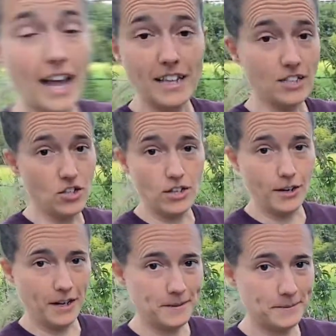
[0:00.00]
And that's all
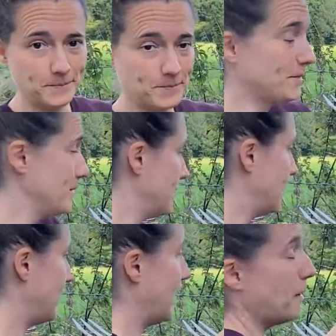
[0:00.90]
you need.
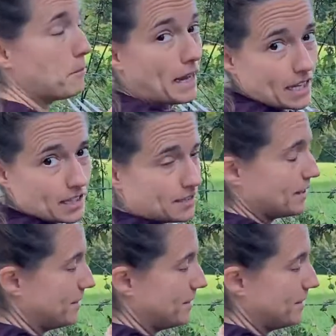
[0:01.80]
Get a bucket,